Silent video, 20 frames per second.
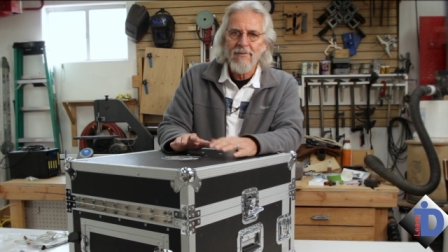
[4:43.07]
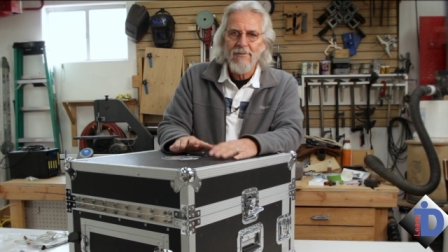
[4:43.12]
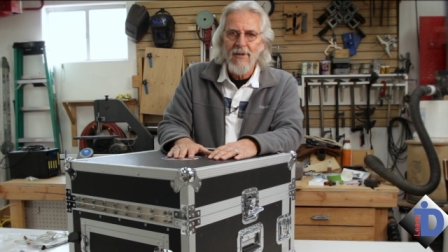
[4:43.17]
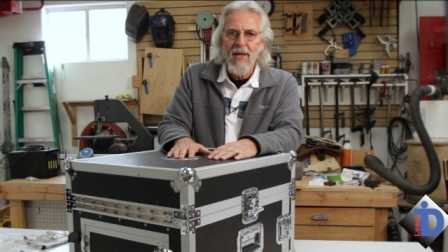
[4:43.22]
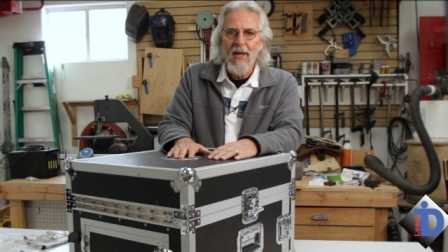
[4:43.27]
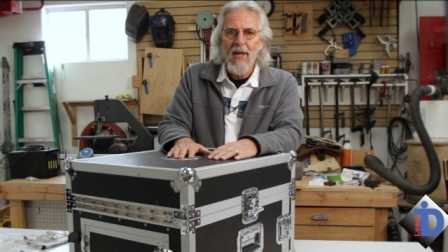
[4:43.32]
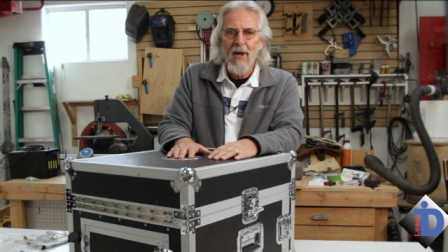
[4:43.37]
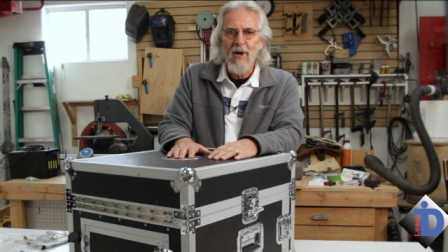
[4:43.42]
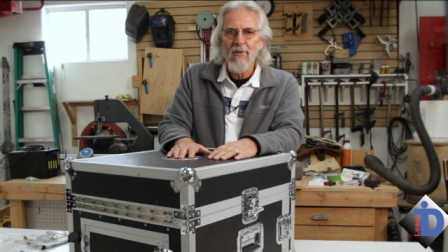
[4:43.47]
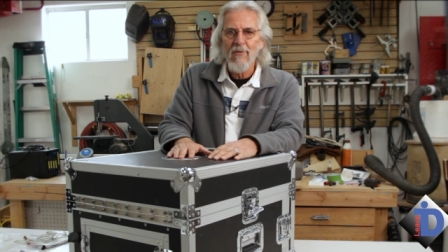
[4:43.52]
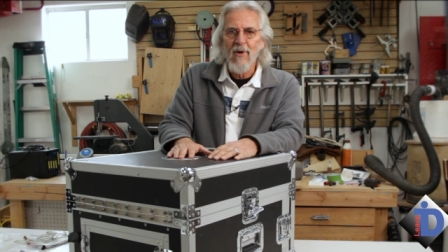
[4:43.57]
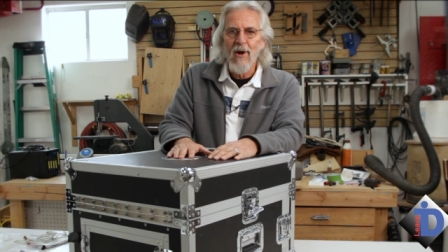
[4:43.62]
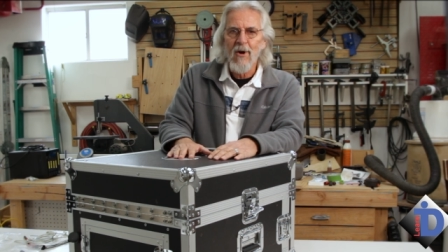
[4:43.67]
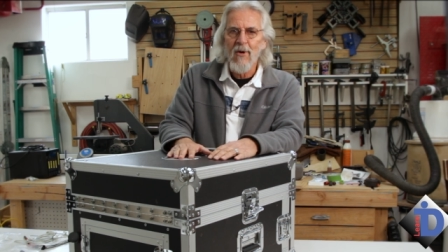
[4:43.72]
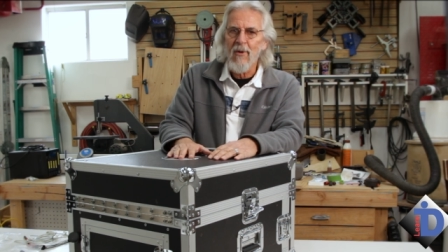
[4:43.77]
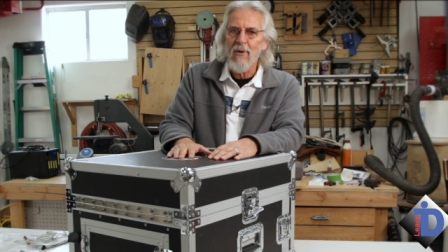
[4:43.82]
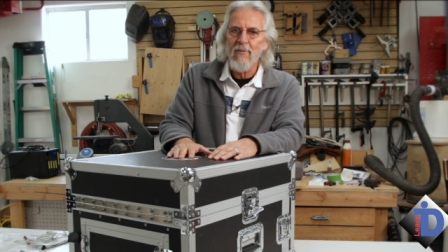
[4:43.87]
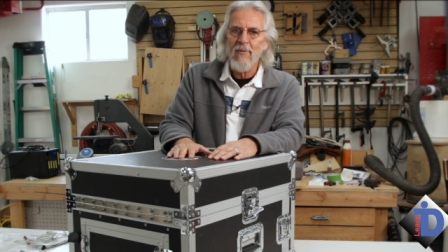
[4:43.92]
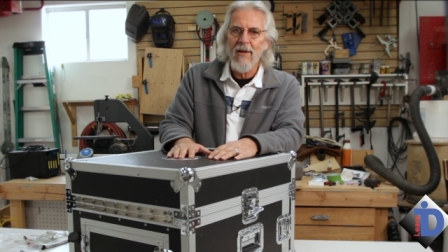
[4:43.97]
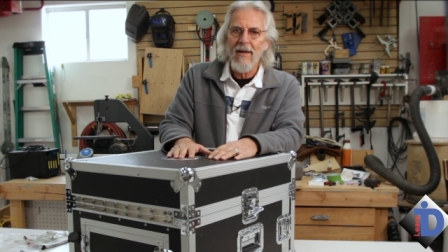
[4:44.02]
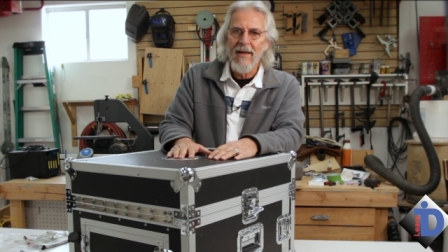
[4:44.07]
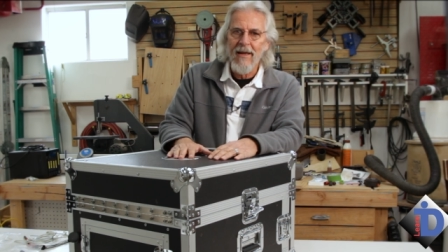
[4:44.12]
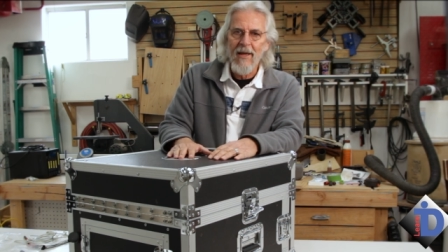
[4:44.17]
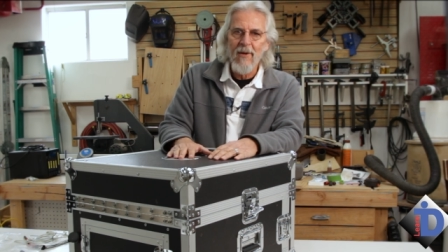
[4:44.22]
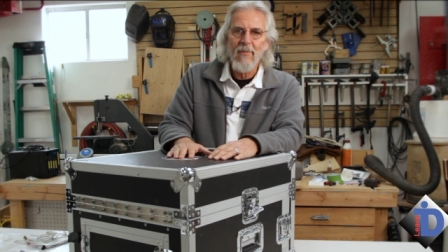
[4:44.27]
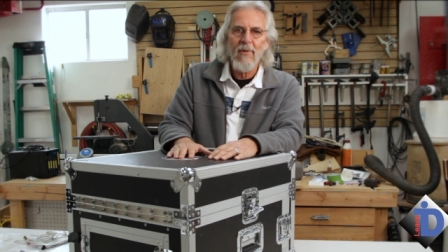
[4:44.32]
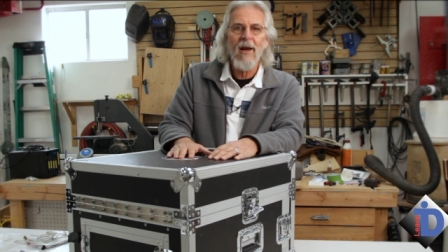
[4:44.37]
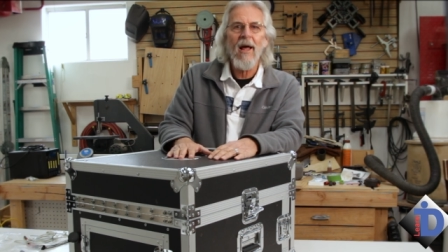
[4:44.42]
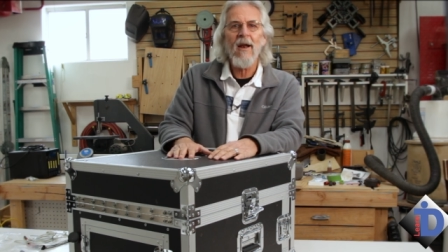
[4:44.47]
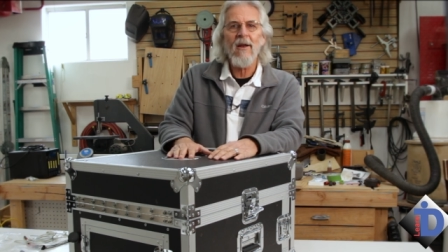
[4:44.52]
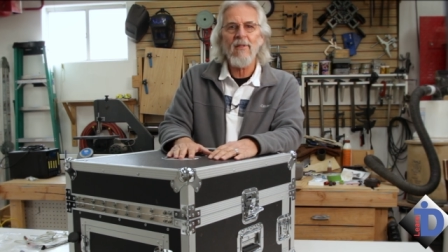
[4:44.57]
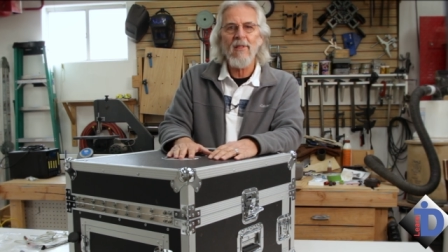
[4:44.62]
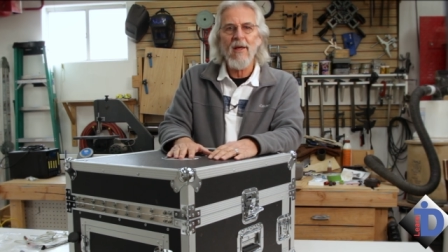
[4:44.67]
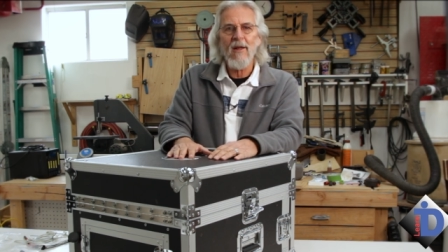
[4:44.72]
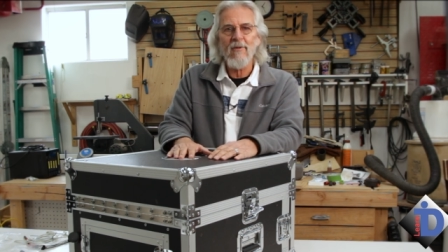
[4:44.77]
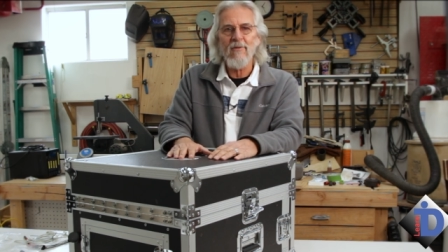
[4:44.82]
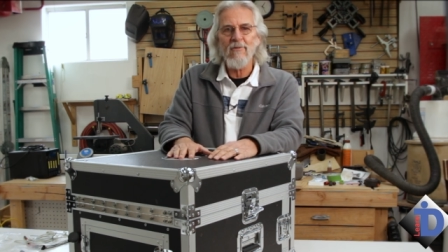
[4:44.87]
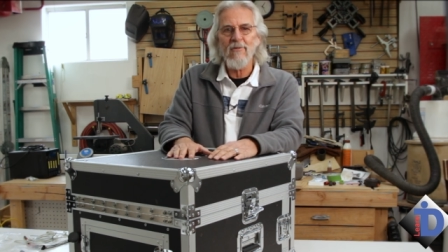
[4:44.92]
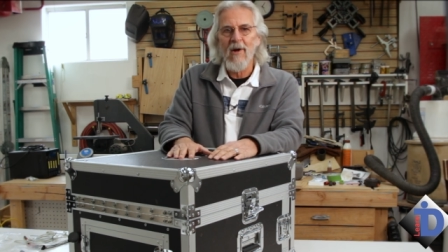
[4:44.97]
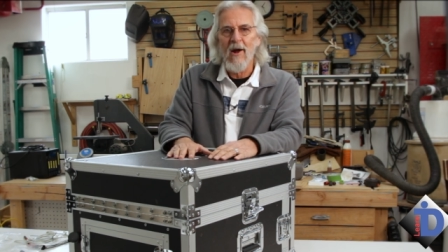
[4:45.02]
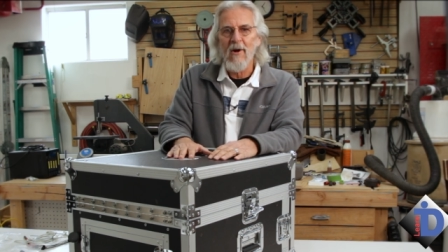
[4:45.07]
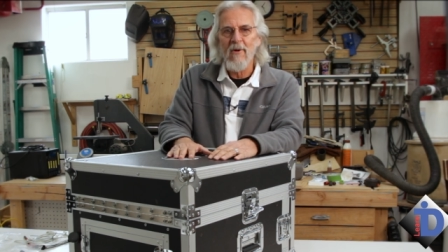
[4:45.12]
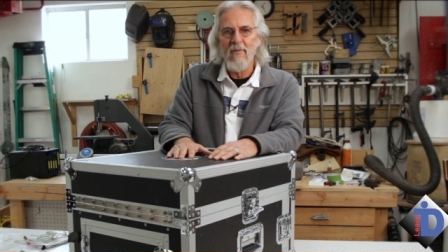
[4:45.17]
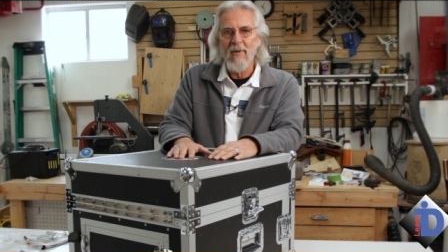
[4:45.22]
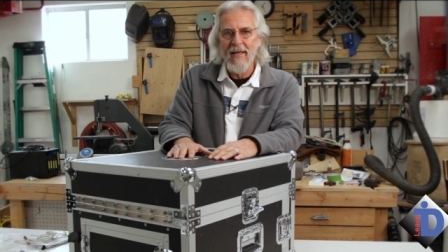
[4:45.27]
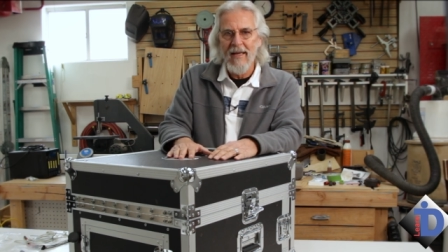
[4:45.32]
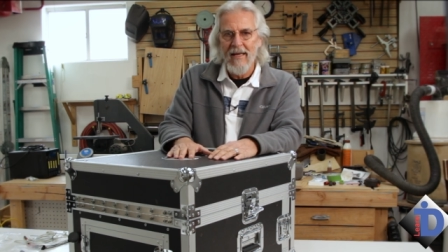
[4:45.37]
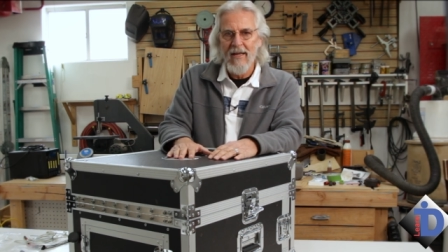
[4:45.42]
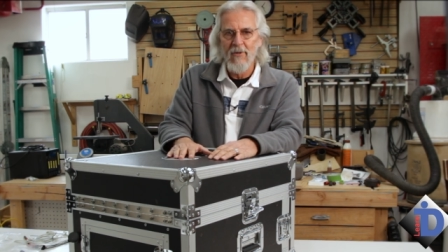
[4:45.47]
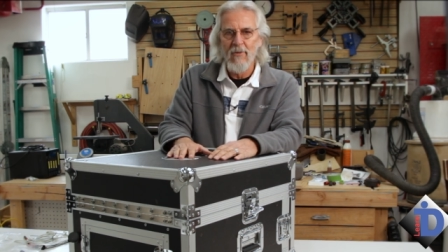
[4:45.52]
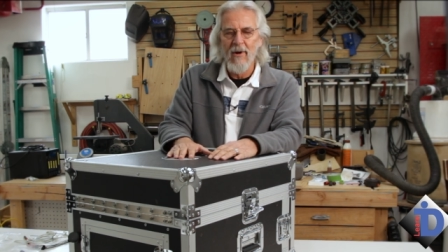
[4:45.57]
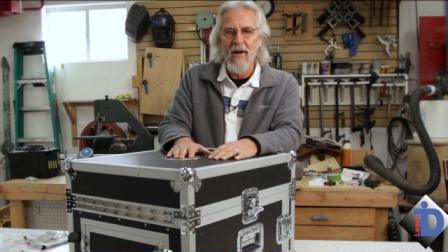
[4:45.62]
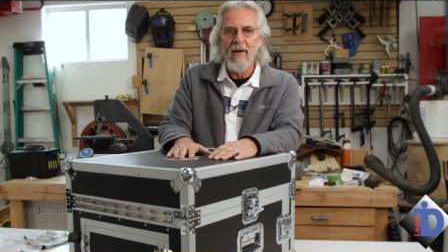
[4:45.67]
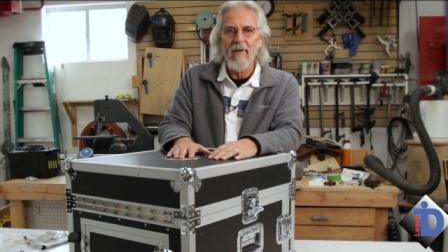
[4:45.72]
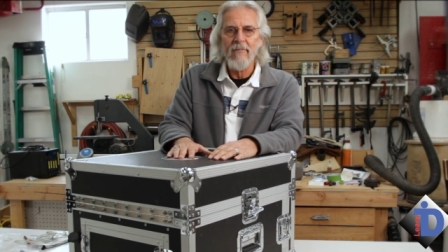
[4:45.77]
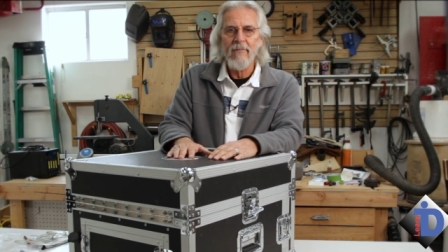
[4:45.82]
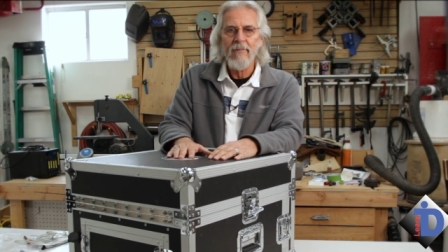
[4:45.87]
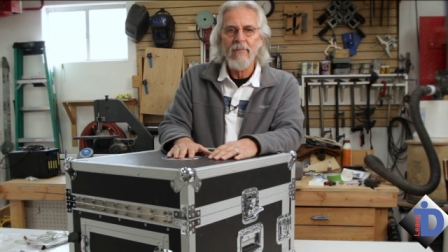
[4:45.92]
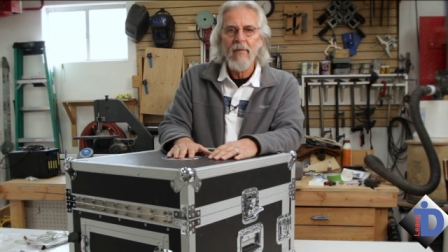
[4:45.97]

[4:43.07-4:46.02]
to take care of our equipment and keep it out of that environment anyway.